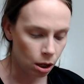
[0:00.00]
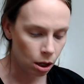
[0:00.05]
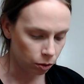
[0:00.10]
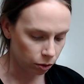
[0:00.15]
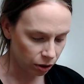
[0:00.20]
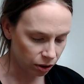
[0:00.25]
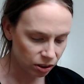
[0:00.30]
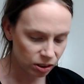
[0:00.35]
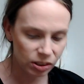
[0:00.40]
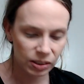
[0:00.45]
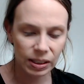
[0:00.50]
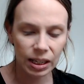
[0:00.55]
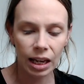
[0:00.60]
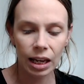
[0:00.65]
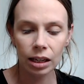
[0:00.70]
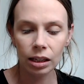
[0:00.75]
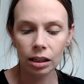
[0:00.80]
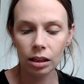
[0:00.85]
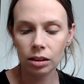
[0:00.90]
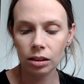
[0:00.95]
Let's
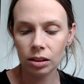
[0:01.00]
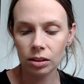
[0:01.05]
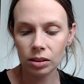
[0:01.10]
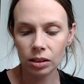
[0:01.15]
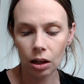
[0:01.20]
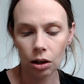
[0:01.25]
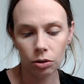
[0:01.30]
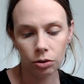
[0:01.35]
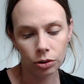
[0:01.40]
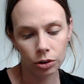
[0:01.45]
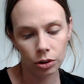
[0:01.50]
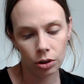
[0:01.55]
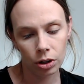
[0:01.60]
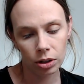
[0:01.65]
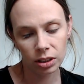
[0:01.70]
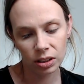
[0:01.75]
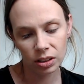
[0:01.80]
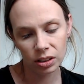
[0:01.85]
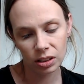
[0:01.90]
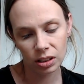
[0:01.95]
take this
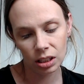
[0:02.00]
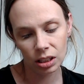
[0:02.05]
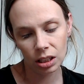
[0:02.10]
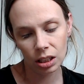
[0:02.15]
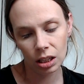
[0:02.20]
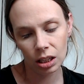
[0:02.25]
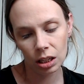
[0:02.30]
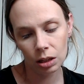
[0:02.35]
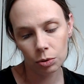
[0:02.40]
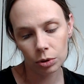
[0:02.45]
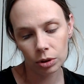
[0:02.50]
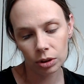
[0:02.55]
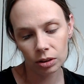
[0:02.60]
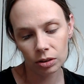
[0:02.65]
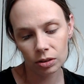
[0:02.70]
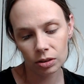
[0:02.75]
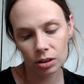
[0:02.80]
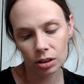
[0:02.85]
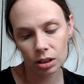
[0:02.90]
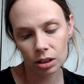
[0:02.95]
Luxie... What
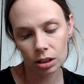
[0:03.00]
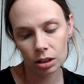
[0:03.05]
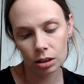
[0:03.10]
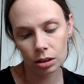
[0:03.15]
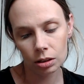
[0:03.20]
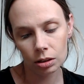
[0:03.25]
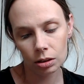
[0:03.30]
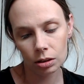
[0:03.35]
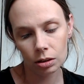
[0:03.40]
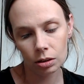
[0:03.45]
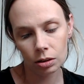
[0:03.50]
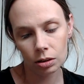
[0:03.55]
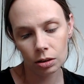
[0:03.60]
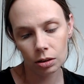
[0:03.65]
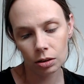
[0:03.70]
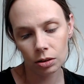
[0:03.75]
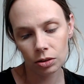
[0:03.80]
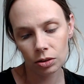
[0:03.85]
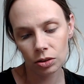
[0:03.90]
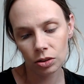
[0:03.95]
is
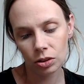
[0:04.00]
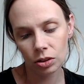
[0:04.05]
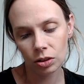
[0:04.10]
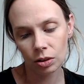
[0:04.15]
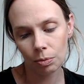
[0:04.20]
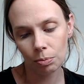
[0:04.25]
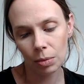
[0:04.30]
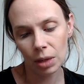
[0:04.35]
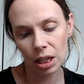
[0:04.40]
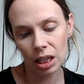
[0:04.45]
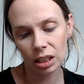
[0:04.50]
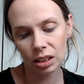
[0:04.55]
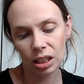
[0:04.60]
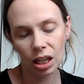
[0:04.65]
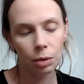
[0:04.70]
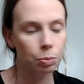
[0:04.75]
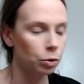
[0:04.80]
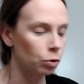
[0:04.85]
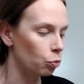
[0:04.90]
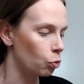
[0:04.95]
this? Mini
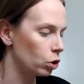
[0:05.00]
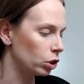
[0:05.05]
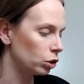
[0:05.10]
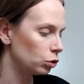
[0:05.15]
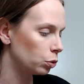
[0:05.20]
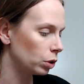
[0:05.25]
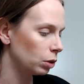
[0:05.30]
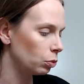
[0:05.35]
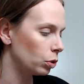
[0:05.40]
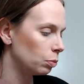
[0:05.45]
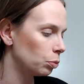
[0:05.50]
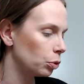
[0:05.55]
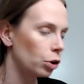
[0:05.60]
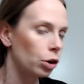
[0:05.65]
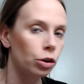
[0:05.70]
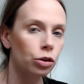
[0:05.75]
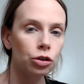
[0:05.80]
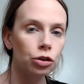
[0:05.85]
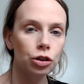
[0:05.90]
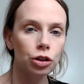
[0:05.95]
Taper 121
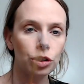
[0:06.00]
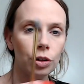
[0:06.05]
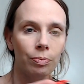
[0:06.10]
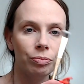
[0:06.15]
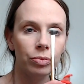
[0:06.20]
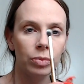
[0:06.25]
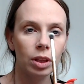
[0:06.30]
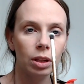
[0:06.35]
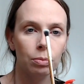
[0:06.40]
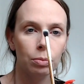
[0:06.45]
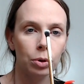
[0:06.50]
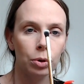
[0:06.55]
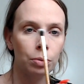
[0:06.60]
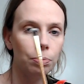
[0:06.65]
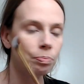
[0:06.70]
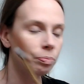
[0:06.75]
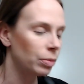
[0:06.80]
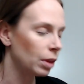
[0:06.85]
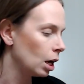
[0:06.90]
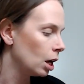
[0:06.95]
brush.
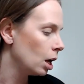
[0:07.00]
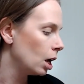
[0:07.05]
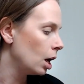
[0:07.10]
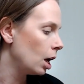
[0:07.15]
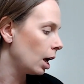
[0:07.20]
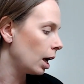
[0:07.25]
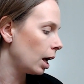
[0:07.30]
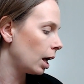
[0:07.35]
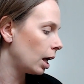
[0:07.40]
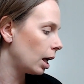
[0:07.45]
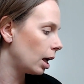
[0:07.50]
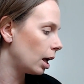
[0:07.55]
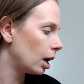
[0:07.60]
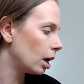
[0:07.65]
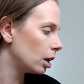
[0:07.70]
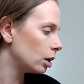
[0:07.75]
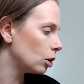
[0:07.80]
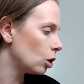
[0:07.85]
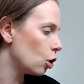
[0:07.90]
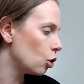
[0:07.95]

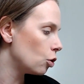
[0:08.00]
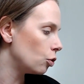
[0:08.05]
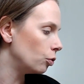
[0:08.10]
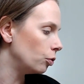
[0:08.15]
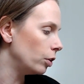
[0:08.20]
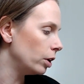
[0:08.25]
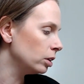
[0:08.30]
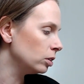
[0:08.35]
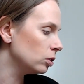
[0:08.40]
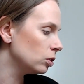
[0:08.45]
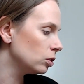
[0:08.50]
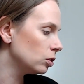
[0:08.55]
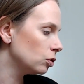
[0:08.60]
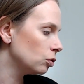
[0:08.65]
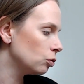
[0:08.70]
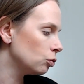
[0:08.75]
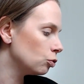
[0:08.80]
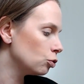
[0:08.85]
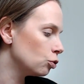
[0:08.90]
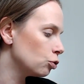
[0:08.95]
And
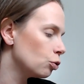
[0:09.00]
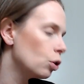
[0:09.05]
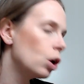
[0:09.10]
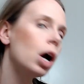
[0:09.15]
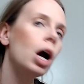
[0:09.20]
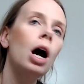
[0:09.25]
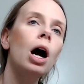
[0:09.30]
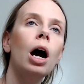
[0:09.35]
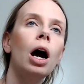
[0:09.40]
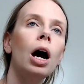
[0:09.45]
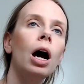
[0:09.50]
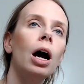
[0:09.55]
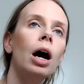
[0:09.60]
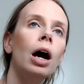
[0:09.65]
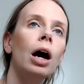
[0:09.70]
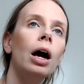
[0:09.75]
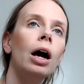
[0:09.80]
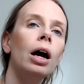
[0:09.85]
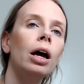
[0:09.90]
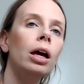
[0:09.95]
let's...
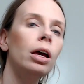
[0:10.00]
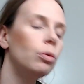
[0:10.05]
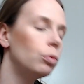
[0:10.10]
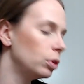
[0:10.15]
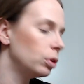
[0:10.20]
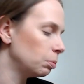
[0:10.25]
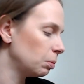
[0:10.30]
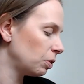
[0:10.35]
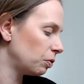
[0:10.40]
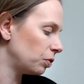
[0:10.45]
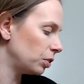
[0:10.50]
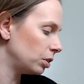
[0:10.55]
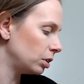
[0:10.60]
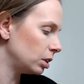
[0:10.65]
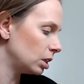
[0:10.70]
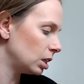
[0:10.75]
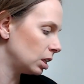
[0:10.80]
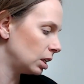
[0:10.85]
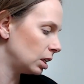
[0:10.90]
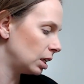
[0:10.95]
try. What am I feeling
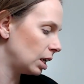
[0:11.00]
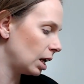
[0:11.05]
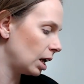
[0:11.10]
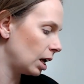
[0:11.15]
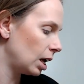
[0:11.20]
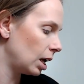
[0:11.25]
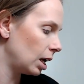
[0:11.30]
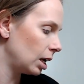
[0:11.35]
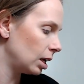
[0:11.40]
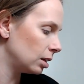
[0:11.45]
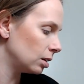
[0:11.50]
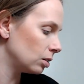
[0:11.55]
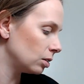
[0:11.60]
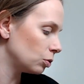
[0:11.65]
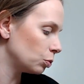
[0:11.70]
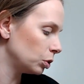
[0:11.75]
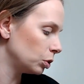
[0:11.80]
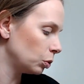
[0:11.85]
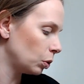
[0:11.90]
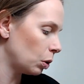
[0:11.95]
today in
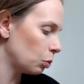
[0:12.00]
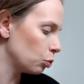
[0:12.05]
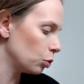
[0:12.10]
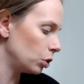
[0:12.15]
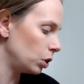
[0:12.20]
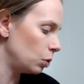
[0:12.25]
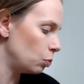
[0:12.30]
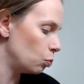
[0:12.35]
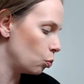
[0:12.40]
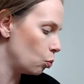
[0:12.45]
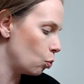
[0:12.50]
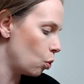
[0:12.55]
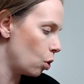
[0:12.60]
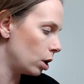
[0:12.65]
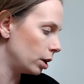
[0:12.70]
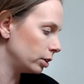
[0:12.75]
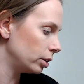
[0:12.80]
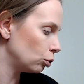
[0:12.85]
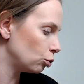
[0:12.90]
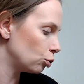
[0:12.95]
this? What do I really
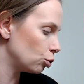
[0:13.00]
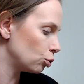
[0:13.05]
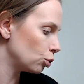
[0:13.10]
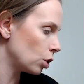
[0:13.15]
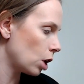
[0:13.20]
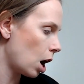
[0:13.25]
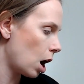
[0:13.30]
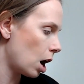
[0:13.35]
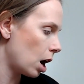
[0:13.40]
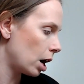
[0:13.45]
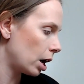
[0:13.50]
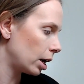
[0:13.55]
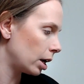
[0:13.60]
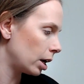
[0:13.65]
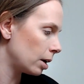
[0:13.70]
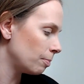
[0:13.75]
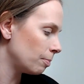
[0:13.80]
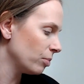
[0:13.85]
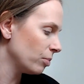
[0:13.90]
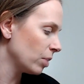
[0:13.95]
want to
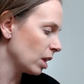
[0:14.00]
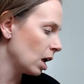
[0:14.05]
try?